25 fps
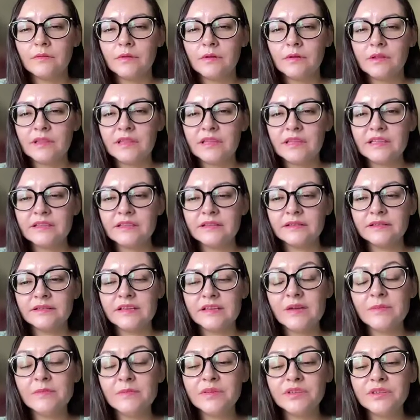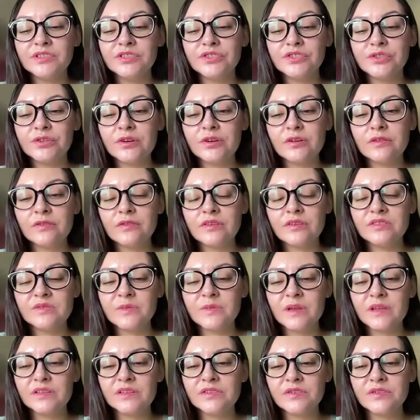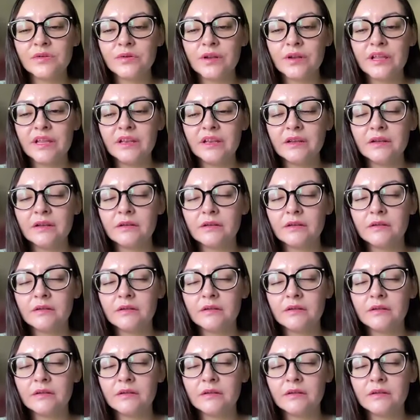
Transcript: Feeling the temperature of the space you're in.